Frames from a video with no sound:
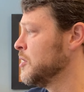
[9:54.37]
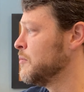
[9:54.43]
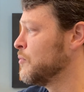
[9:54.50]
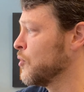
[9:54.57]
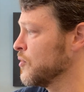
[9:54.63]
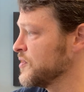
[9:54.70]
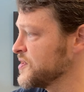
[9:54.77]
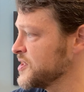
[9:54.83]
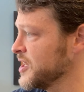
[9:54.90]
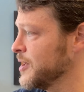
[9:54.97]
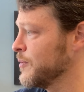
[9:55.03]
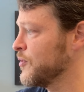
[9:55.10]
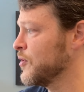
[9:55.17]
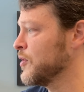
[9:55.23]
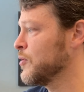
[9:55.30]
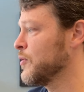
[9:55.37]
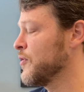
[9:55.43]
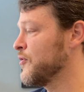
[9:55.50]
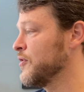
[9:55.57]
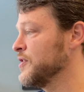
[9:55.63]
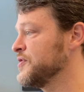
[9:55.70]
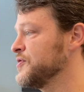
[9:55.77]
More of the same, 31 and
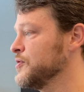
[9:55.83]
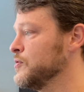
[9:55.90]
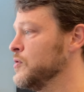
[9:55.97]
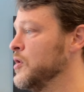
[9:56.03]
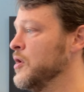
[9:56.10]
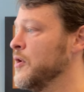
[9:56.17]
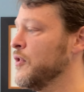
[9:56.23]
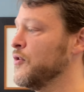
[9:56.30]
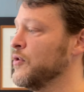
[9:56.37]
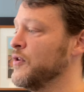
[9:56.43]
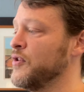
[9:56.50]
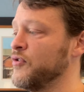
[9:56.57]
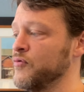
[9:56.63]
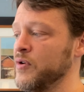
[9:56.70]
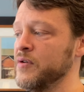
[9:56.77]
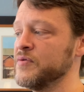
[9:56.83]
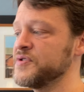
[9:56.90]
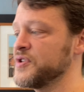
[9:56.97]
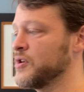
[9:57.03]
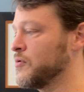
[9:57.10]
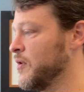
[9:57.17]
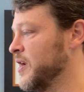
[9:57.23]
32. 33 was
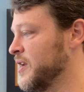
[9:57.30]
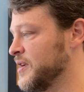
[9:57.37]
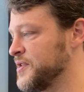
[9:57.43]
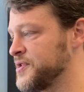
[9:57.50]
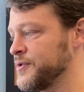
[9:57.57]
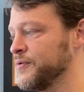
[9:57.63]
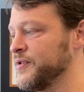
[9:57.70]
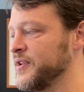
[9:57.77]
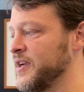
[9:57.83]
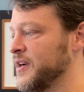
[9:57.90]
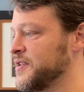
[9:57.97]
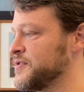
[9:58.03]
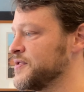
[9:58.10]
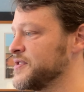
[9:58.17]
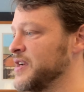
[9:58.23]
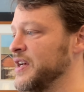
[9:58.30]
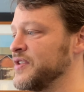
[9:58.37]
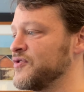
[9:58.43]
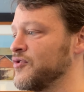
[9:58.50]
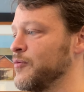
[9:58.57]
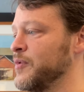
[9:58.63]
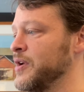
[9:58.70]
a great agility exercise
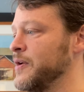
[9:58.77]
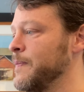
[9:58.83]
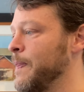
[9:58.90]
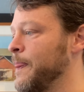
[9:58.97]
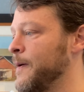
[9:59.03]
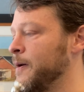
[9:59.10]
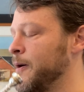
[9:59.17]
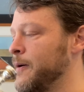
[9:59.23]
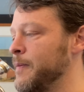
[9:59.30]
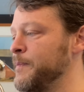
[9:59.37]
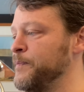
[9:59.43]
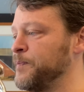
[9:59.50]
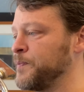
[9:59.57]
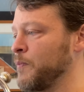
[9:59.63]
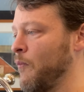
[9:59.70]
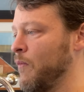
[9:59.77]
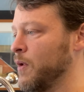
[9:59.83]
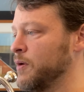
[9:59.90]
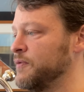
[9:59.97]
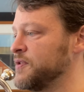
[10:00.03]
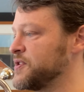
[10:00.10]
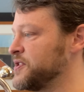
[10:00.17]
for me.
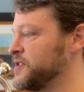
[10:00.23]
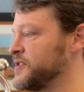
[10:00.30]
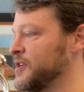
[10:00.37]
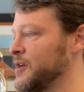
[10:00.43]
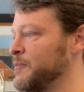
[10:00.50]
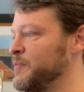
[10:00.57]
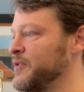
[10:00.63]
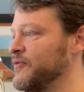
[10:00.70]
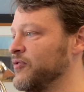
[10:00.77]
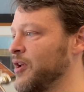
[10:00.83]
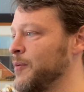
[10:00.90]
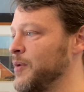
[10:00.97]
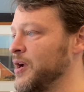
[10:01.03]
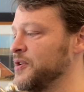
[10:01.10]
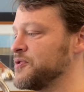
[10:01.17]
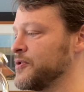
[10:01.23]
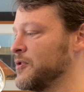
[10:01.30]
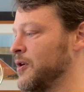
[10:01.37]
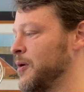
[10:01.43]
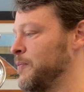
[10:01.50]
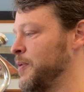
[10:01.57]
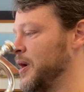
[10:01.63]
This is B flat major
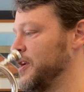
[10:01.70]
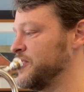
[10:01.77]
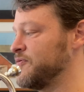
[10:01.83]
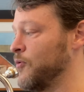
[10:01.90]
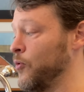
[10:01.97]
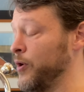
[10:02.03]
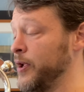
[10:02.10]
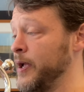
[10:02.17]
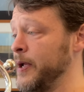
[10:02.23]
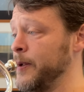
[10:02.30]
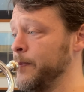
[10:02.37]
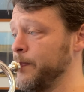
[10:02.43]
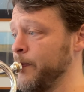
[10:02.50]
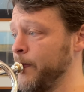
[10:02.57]
on page 48.